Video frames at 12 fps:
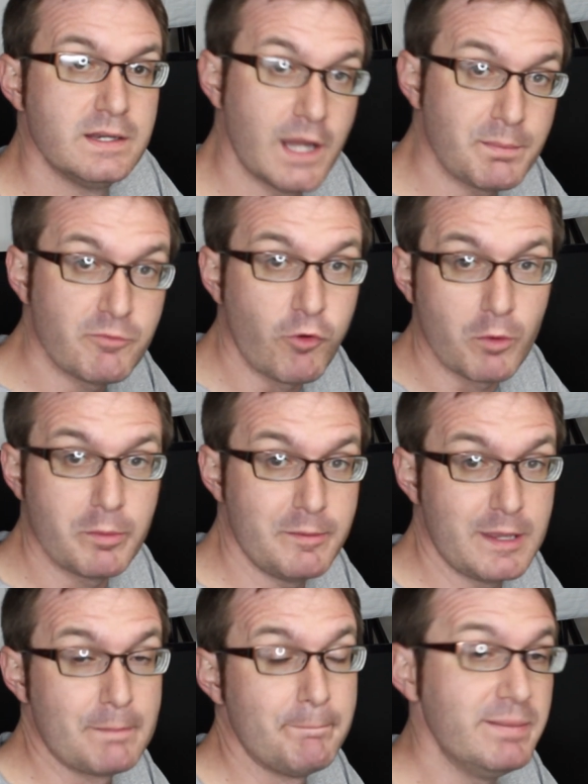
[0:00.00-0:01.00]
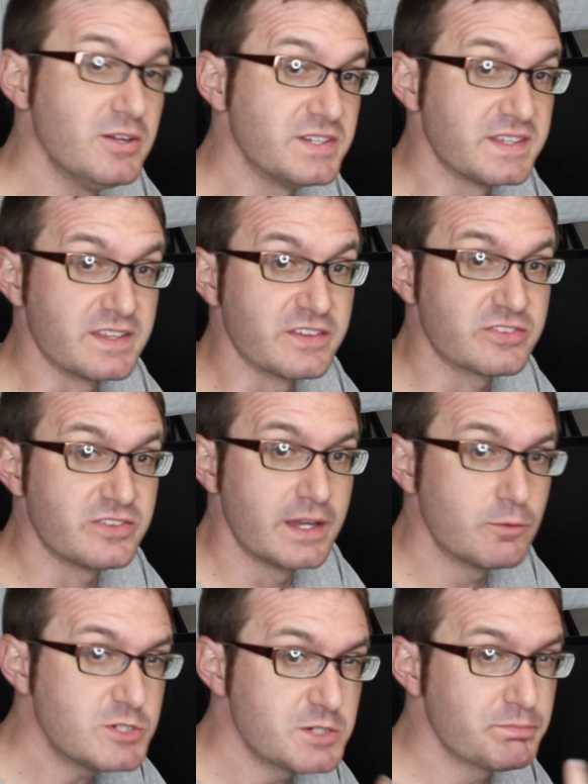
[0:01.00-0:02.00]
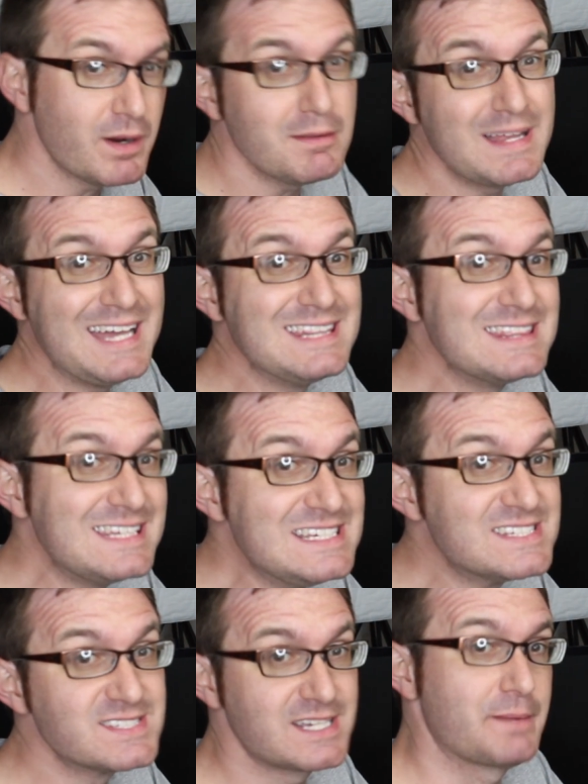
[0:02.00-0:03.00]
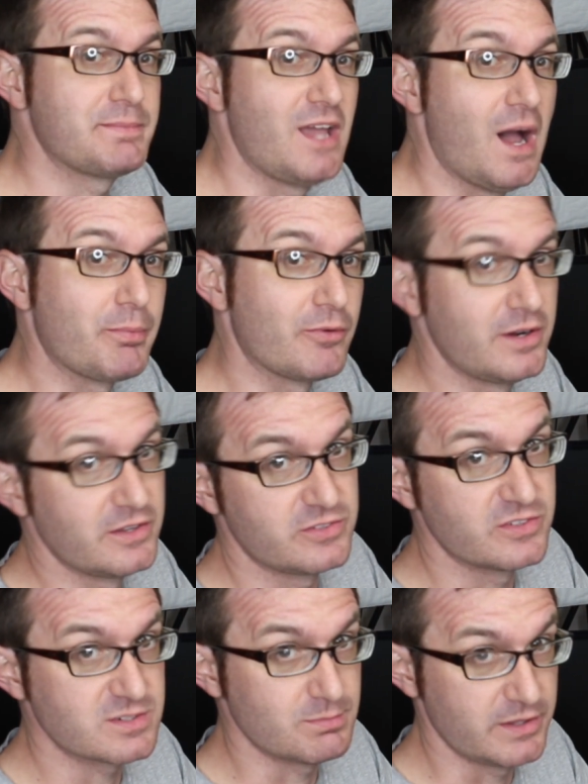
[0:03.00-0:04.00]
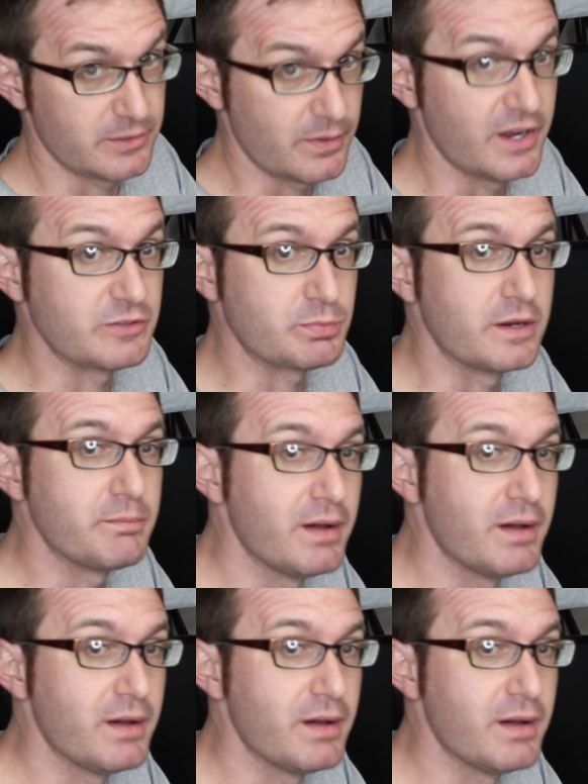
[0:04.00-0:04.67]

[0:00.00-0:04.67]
Now before we begin building this thing, we should probably at least set up the operating system on the Raspberry